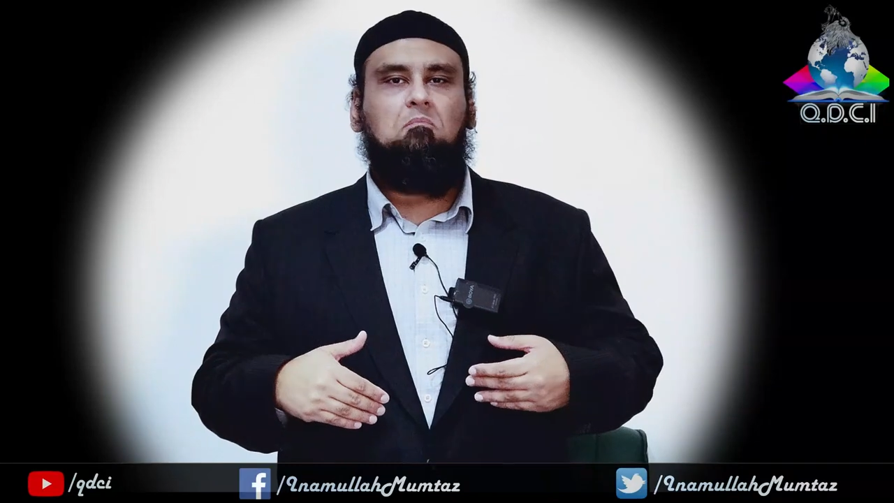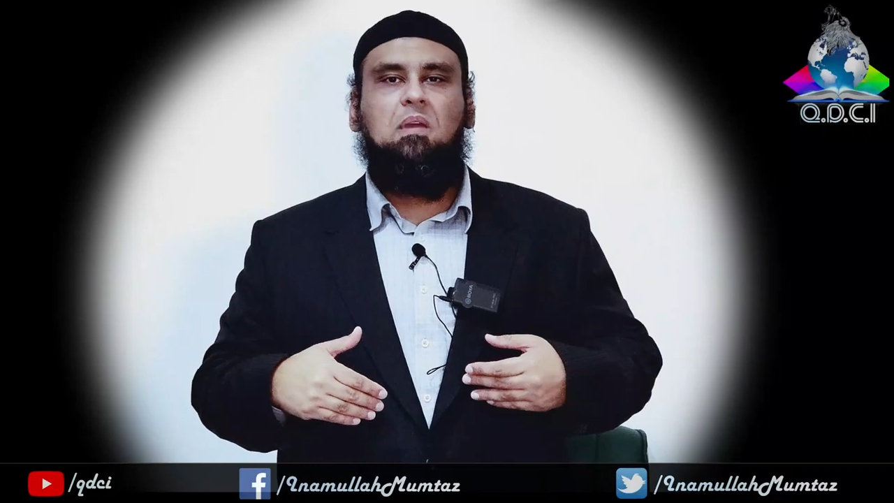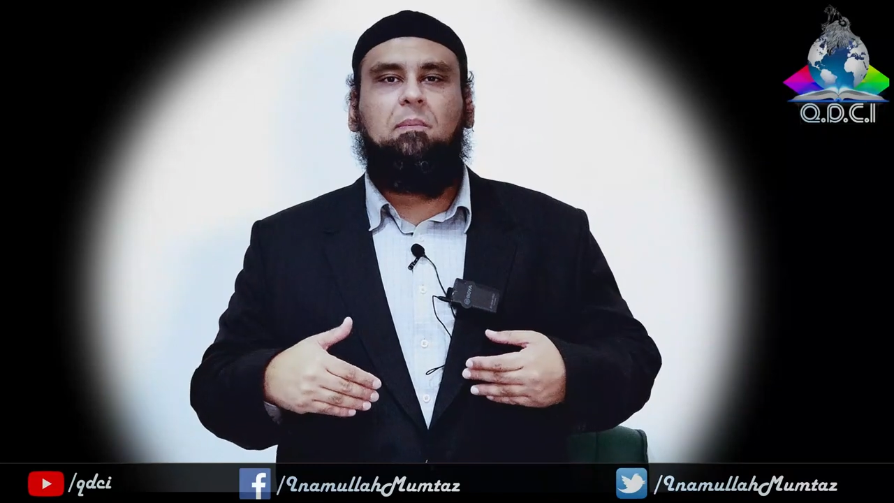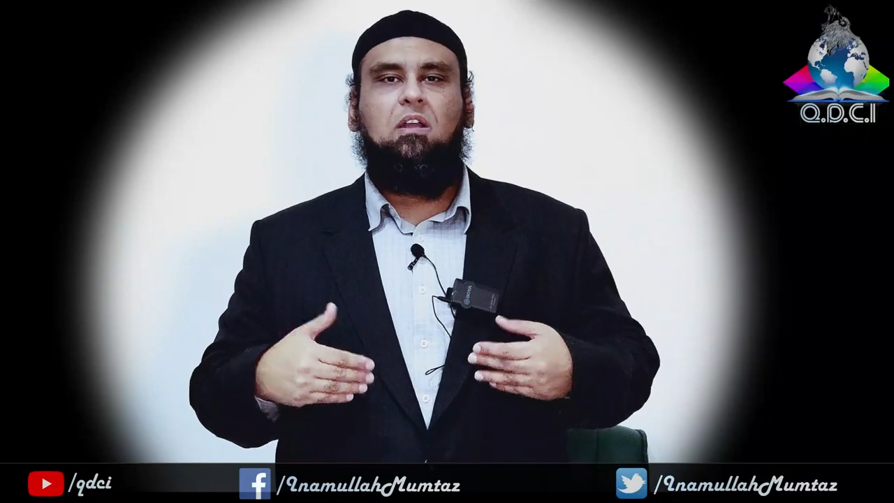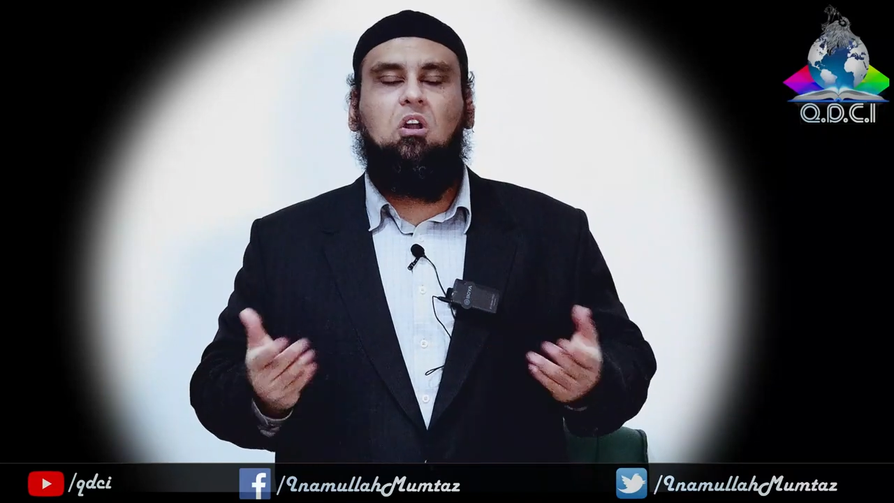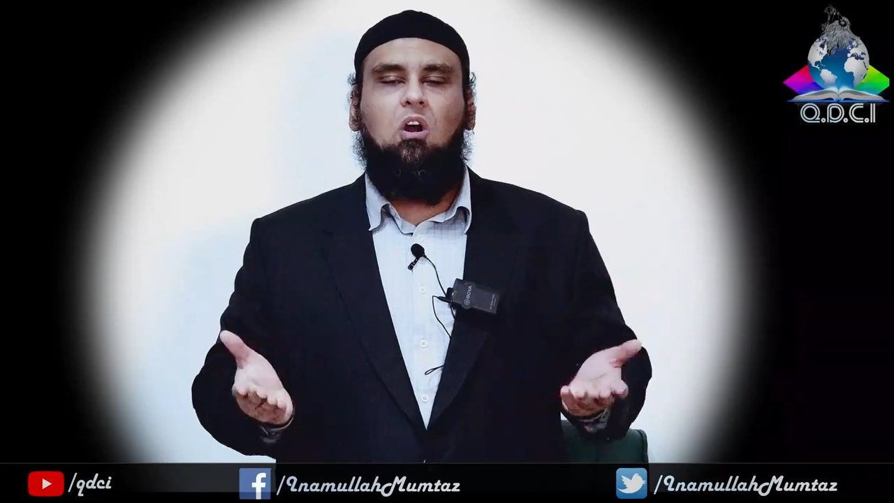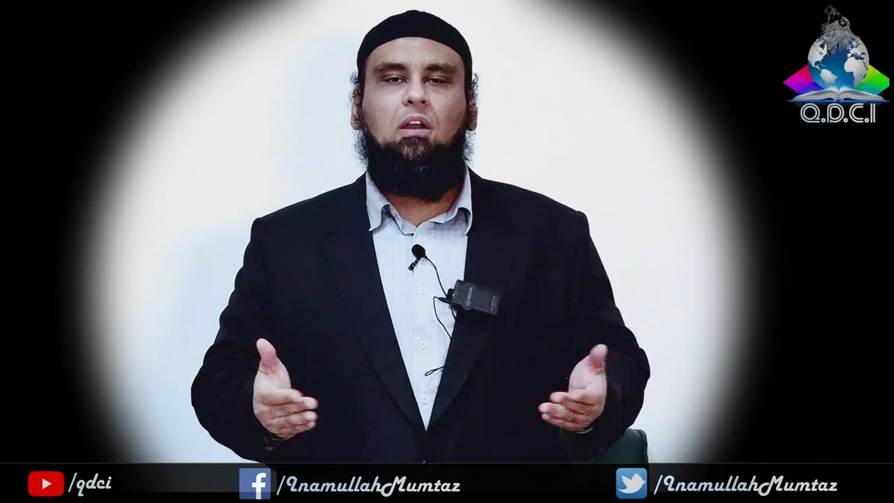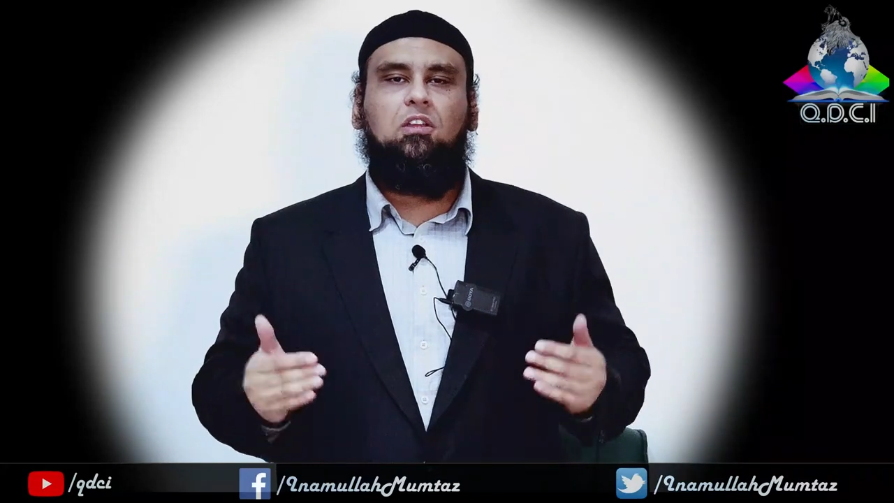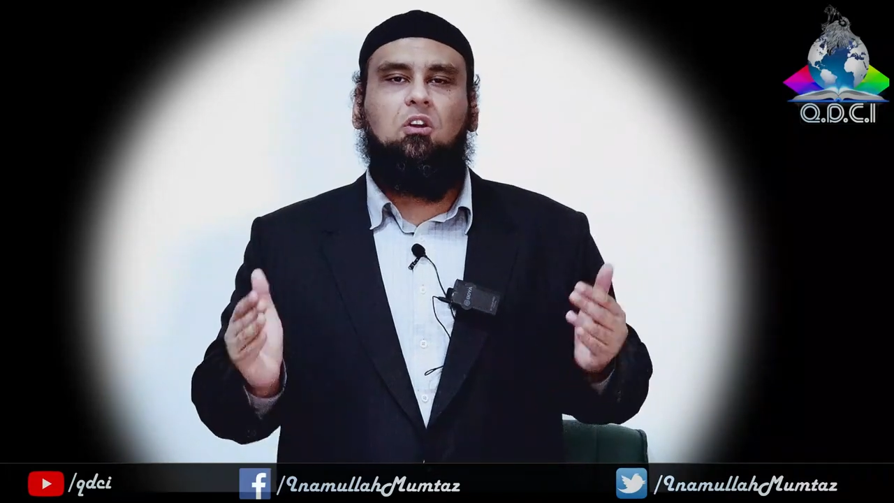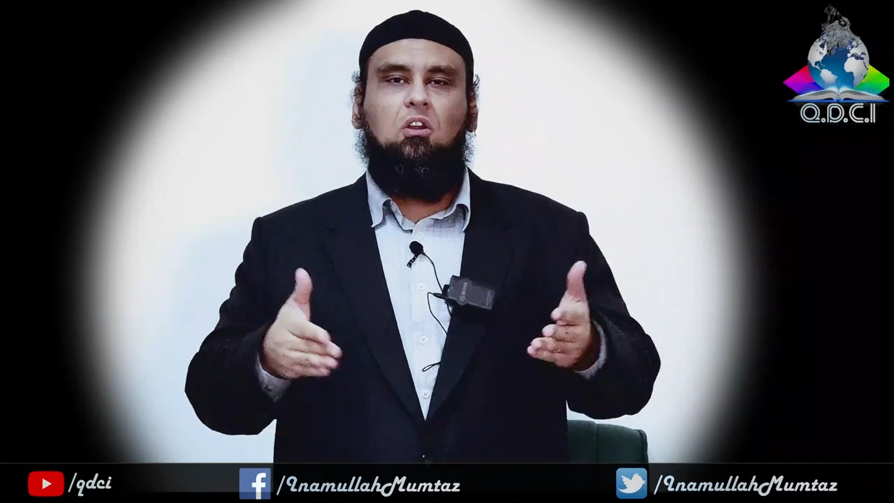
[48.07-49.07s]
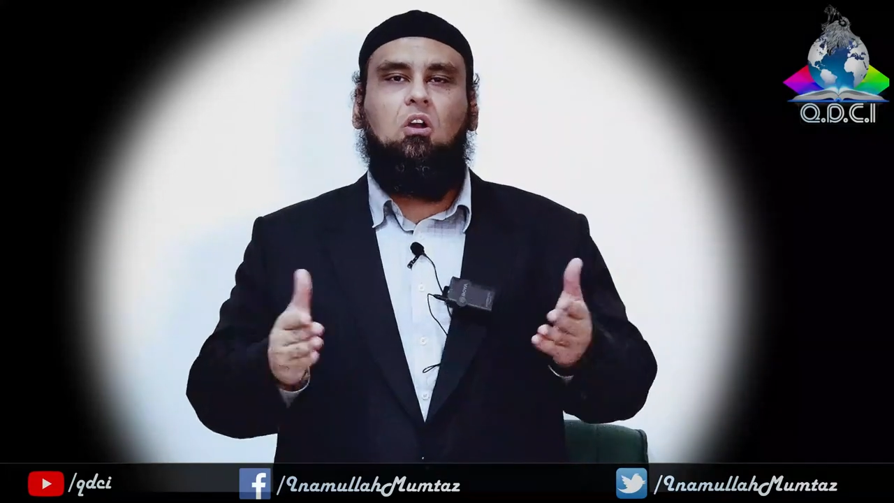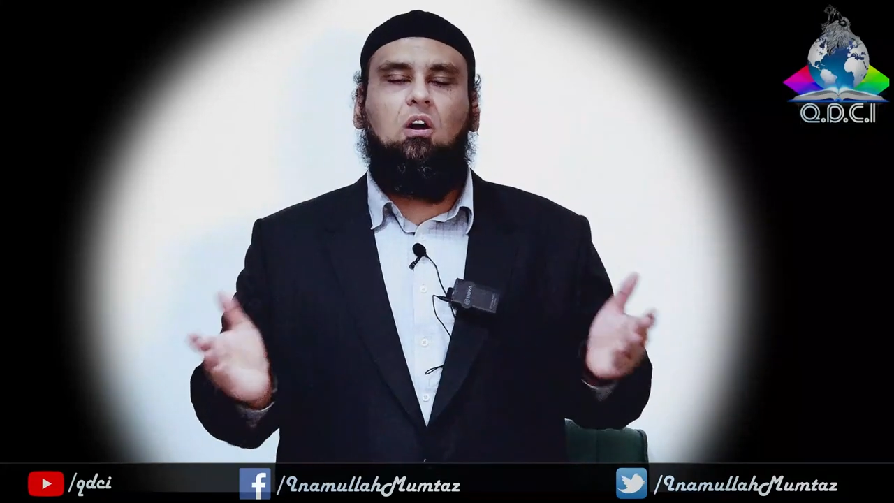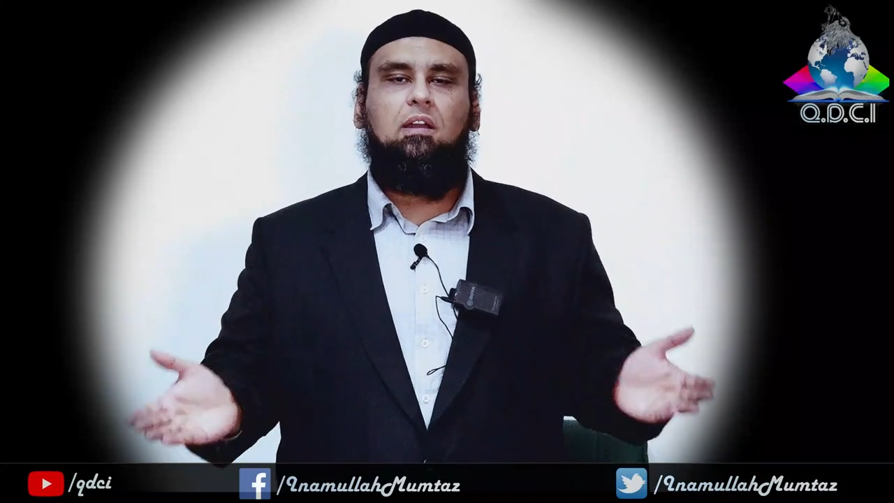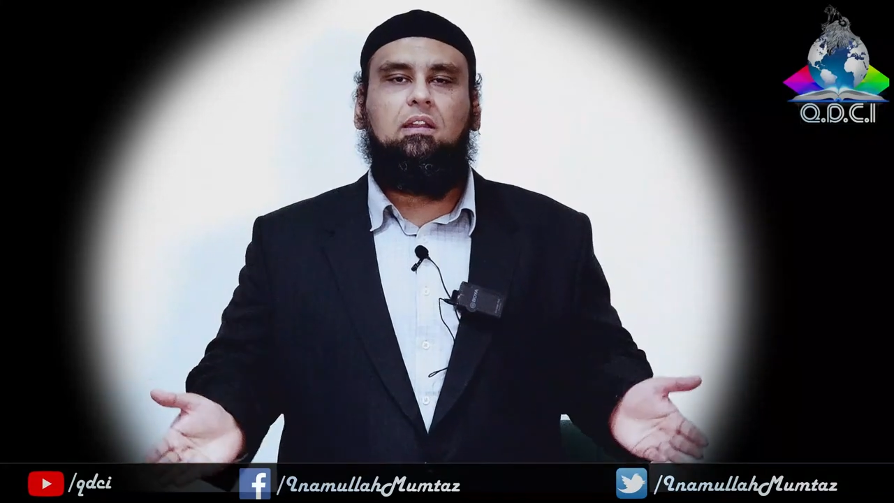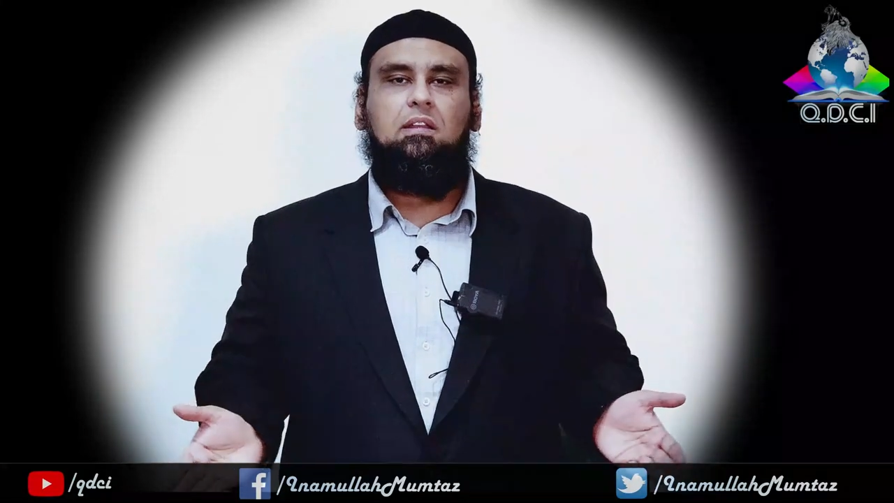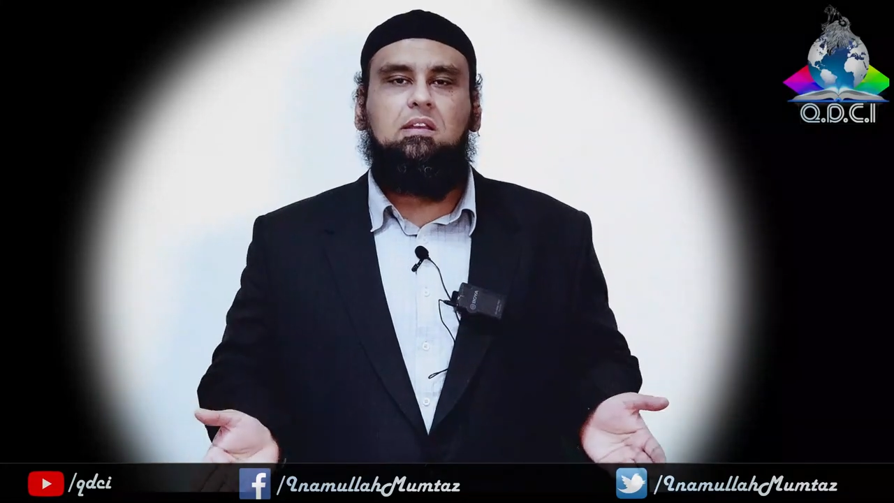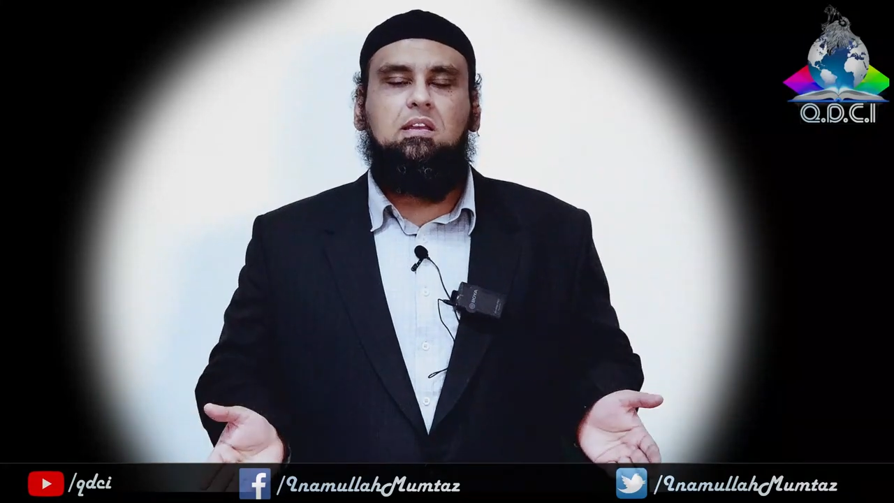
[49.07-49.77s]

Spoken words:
maybe God, your God.